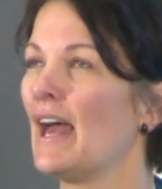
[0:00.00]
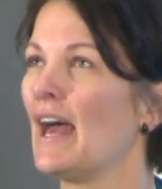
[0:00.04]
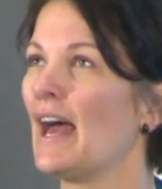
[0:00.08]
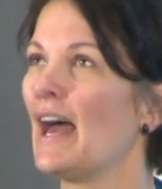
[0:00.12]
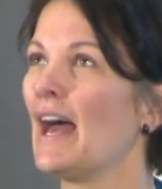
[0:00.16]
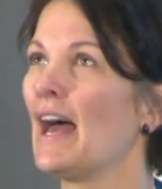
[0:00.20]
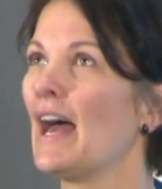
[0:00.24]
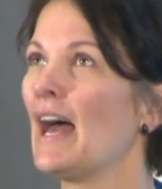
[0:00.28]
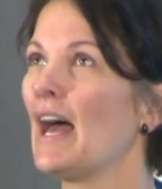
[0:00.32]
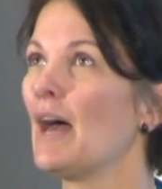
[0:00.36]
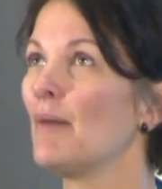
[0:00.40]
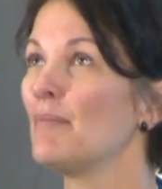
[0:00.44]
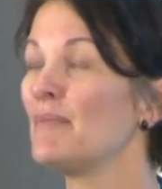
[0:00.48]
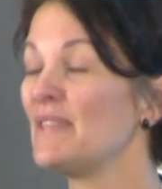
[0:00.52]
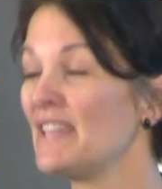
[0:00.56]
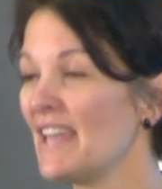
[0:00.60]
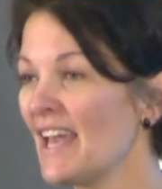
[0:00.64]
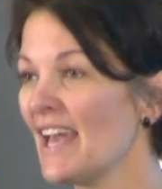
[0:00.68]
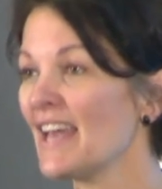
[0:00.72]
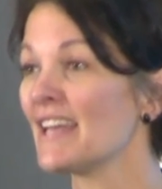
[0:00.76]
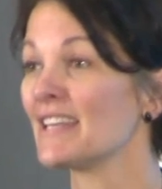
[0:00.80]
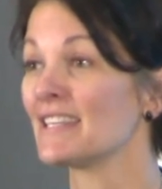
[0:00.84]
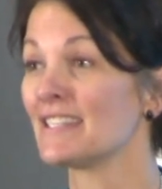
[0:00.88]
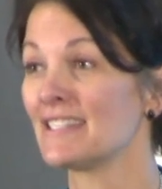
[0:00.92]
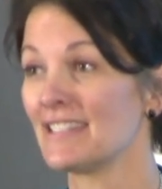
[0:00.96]

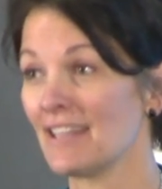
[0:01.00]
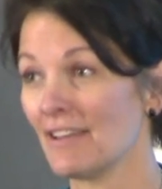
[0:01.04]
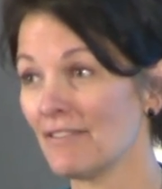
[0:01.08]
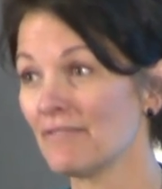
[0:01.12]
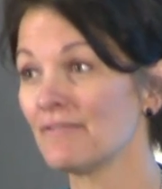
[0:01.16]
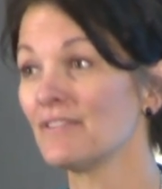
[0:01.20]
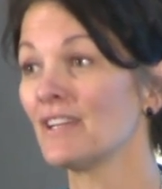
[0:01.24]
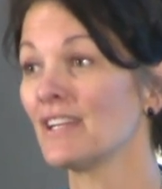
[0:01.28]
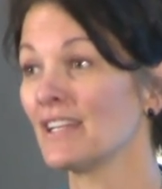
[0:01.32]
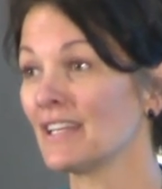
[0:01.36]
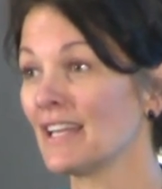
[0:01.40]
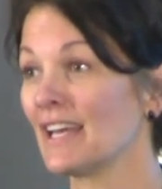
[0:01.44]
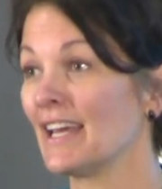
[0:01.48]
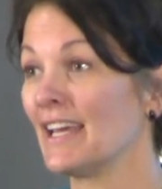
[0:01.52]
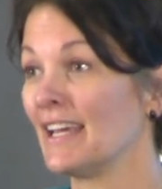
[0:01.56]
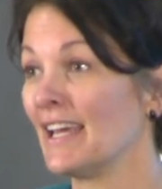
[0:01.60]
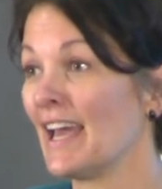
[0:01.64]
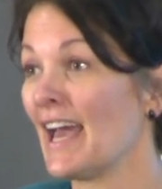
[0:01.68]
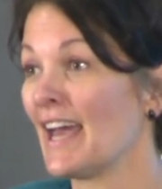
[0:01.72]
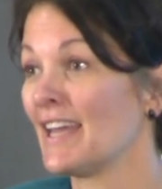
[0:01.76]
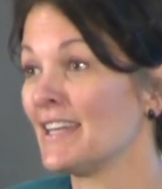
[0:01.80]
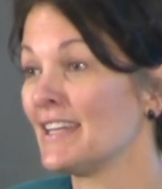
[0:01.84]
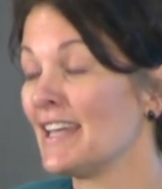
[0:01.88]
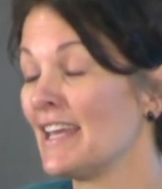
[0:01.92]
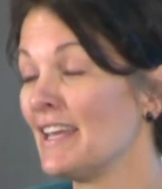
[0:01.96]
Yes, definitely.
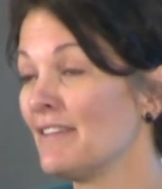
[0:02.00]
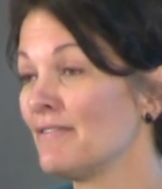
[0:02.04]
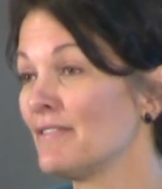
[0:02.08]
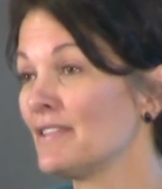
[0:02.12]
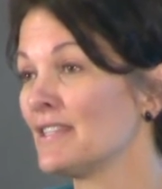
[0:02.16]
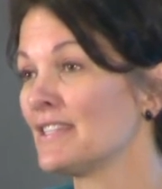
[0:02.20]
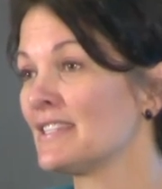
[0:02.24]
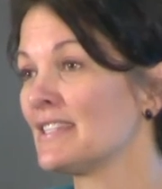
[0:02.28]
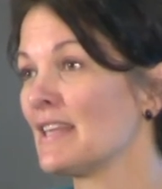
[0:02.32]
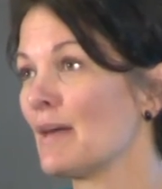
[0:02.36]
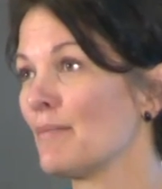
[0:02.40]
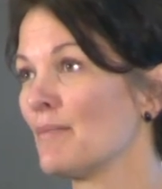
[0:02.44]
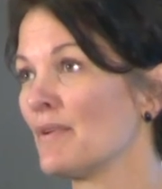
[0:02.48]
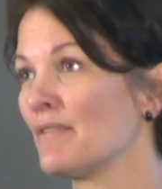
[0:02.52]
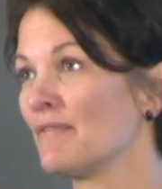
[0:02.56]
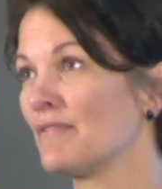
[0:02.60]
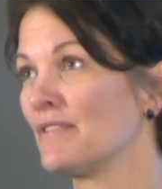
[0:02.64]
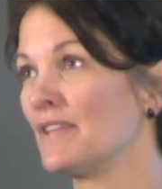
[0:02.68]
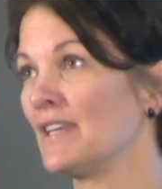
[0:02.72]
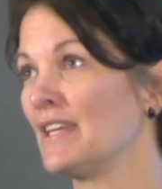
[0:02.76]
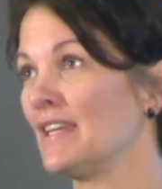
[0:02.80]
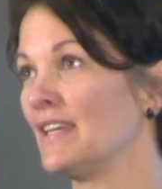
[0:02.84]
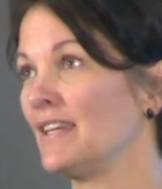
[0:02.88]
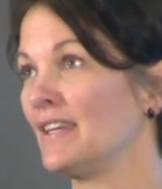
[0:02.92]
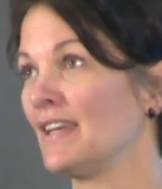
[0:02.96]
And even some of
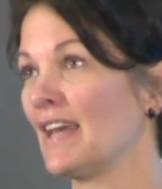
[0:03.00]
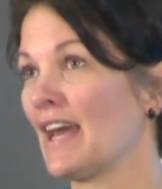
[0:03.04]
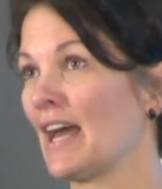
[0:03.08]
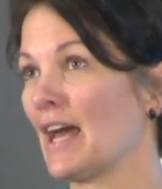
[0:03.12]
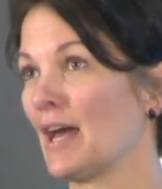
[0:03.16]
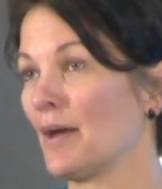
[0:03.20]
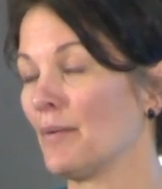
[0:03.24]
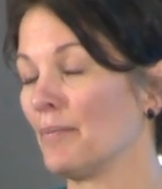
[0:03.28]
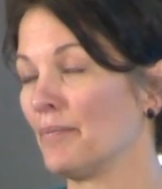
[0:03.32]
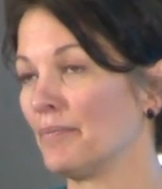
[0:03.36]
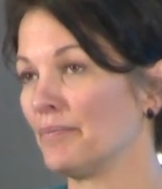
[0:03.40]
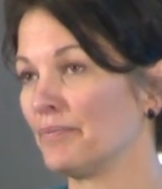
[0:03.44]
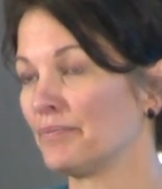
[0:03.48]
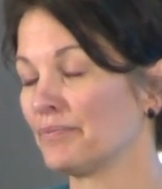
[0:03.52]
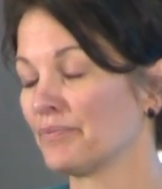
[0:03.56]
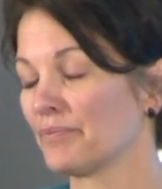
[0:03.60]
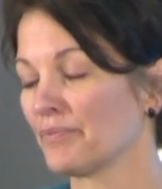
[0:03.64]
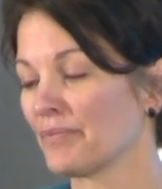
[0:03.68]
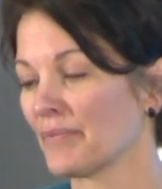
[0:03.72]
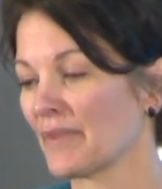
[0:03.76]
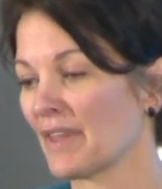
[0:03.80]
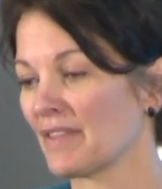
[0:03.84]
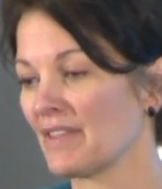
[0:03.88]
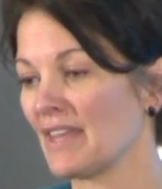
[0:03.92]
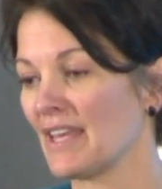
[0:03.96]
the
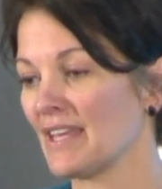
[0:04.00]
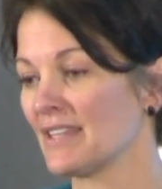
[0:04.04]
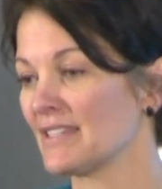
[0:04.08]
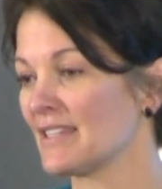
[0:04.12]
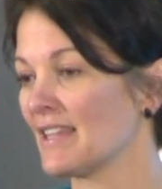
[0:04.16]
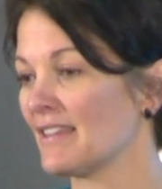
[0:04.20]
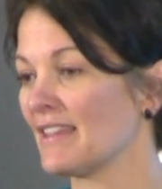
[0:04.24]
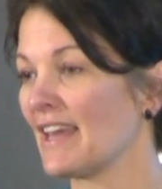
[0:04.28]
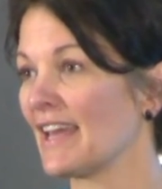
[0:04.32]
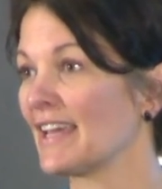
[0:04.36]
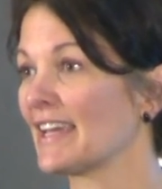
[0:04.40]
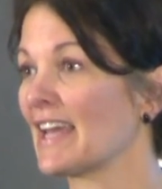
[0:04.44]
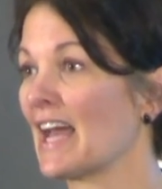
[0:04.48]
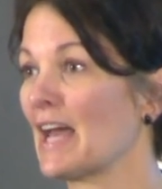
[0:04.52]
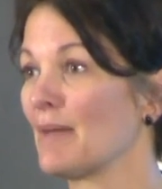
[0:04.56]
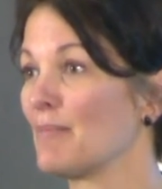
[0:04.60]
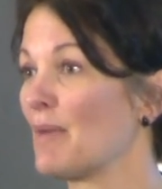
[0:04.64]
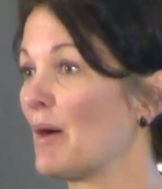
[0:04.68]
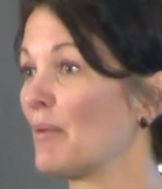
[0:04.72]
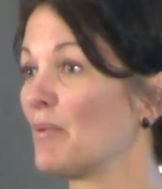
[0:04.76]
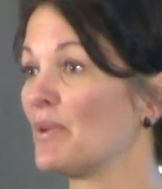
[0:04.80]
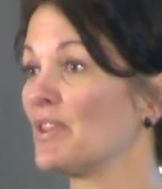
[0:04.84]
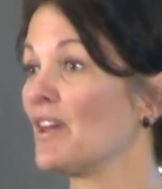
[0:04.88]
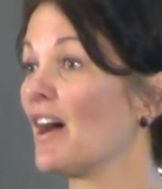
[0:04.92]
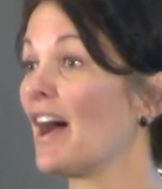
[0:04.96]
things that they came
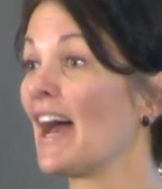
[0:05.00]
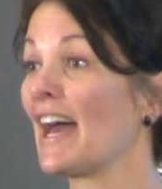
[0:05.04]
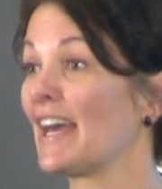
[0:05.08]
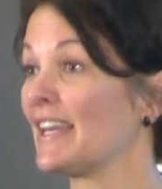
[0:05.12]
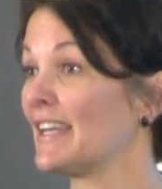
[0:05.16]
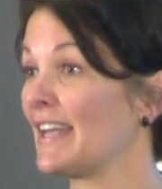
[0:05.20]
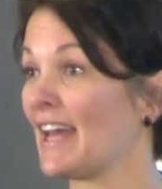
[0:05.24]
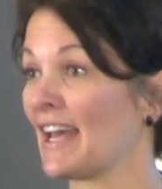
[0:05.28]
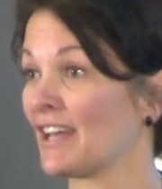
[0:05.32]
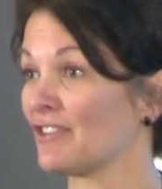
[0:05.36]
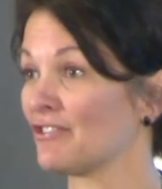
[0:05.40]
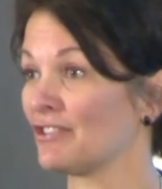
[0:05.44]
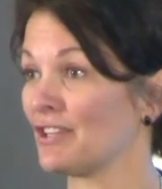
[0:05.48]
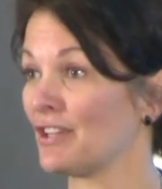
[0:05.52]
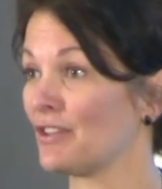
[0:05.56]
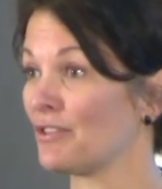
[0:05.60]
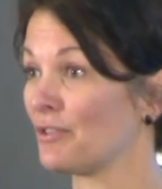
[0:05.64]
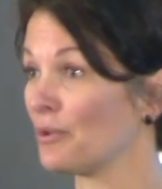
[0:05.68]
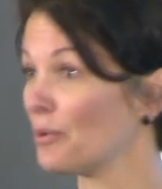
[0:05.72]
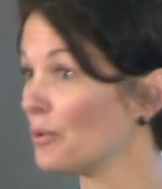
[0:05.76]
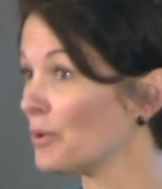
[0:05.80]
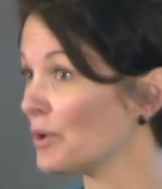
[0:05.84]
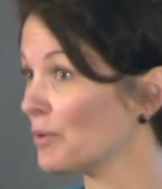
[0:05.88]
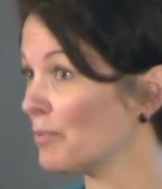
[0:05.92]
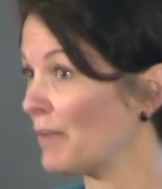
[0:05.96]
up with I hadn't actually
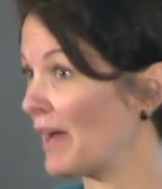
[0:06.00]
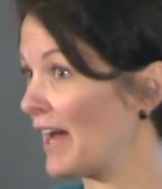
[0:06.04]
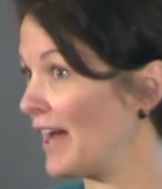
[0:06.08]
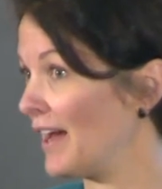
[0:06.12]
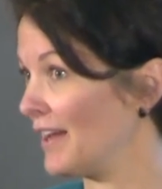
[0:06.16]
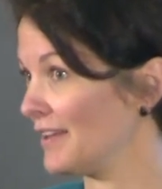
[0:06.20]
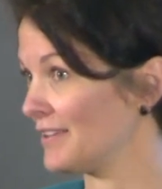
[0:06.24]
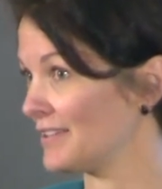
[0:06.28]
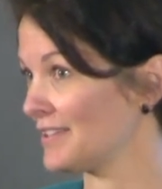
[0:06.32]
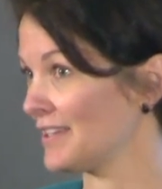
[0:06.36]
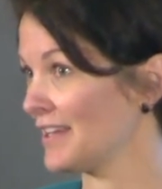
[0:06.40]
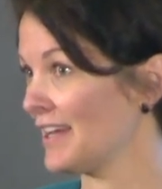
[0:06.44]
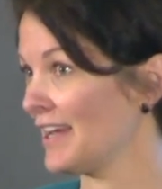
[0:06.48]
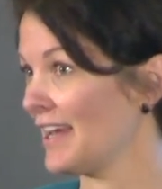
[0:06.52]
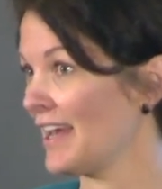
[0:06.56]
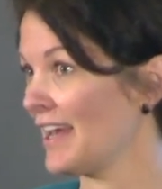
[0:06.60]
thought about.